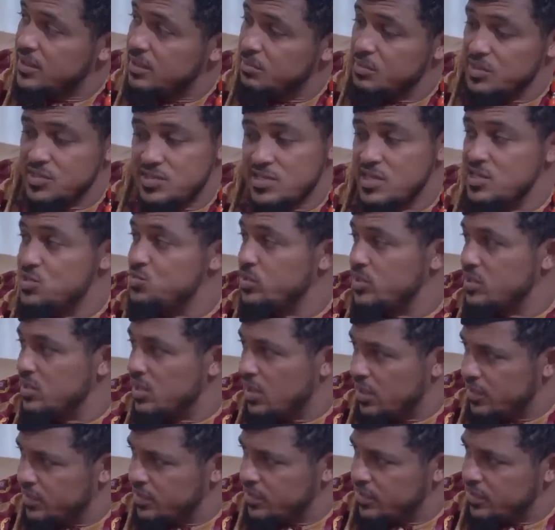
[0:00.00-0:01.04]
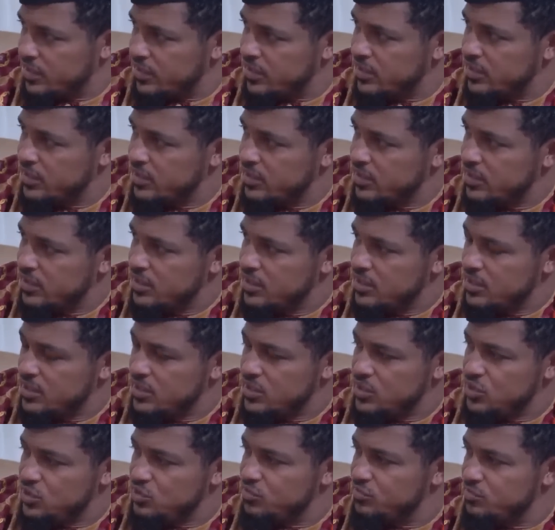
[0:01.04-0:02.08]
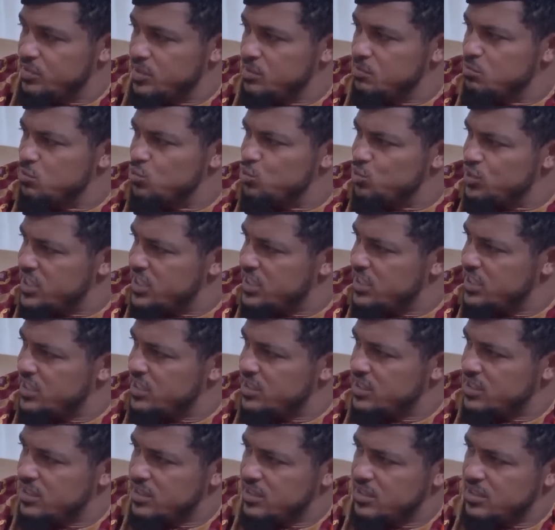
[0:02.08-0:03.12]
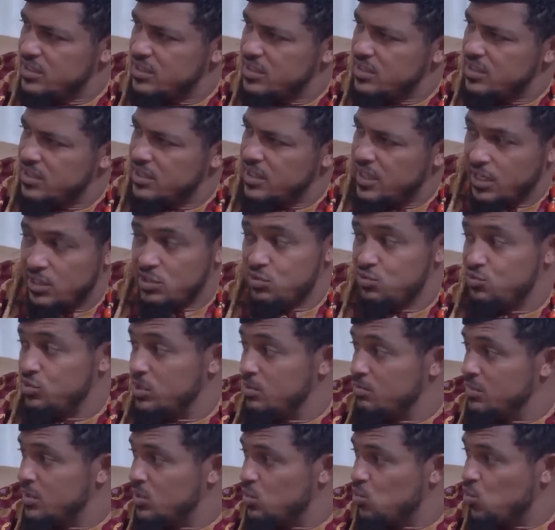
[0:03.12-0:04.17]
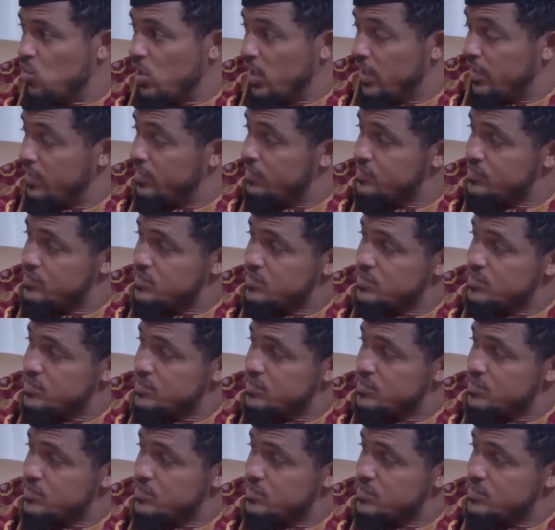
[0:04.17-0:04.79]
I mean, since we got here, you've been moody, extremely quiet.